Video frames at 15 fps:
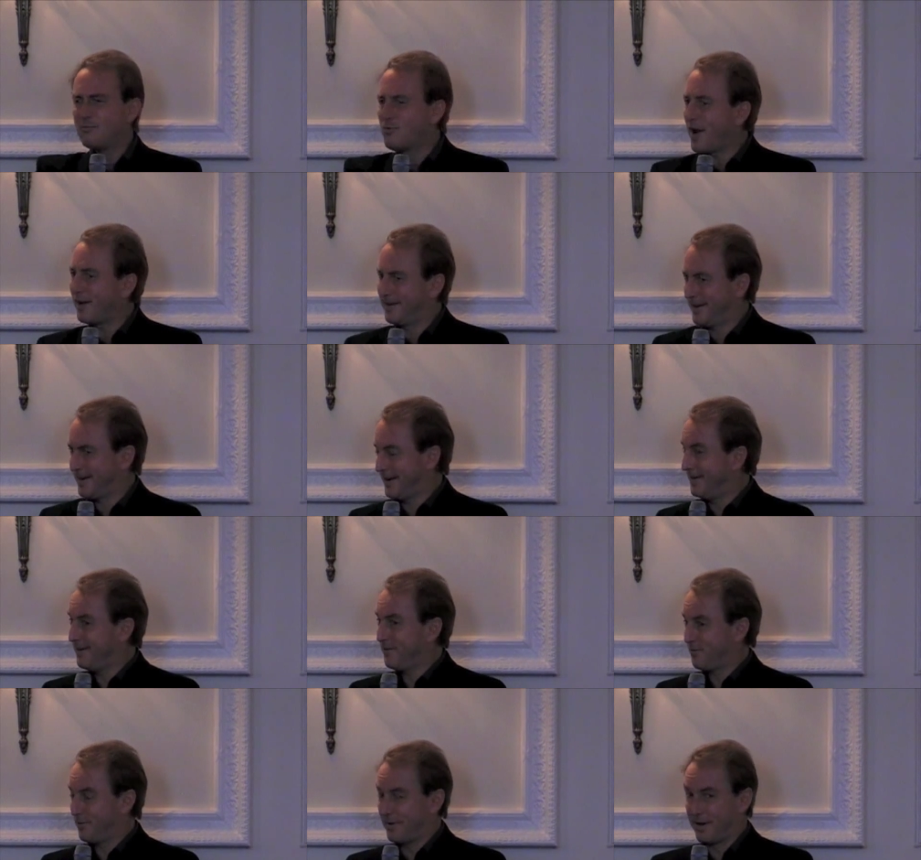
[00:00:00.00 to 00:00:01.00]
radically
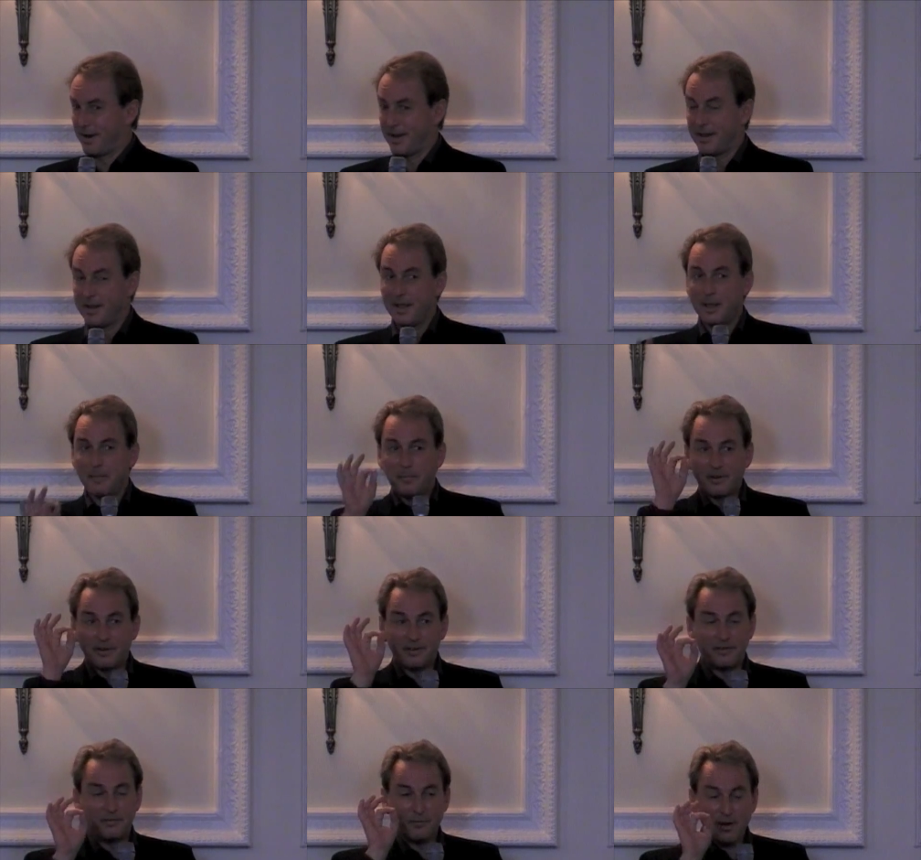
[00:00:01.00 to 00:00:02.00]
differently, but
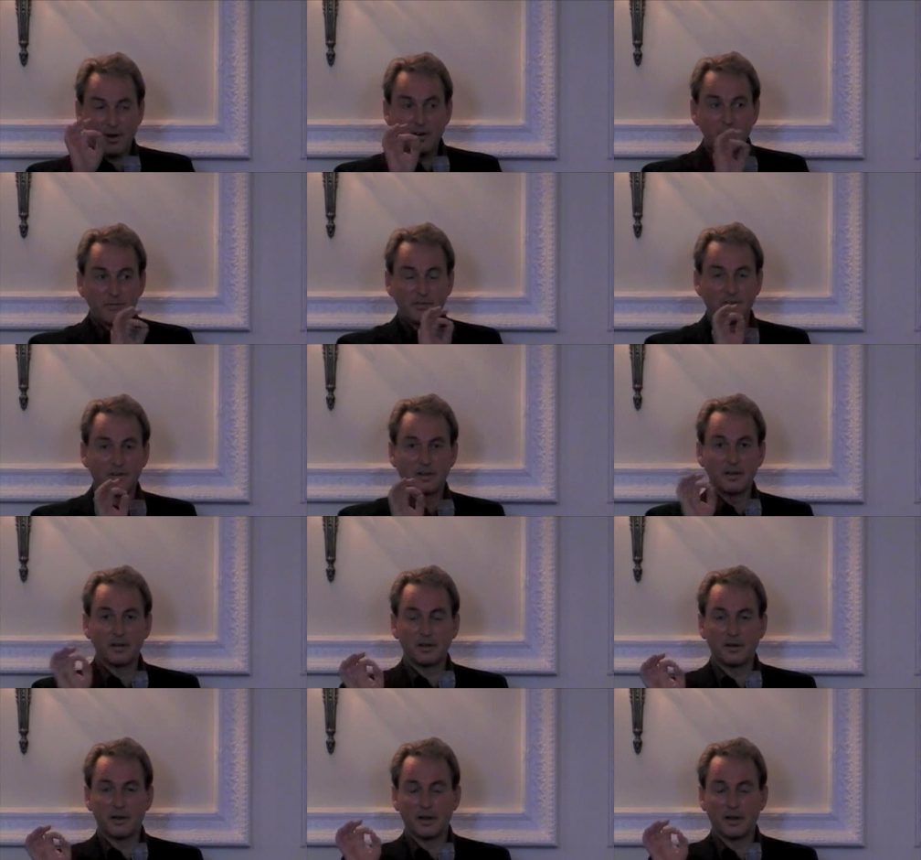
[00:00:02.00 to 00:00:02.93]
it's a very interesting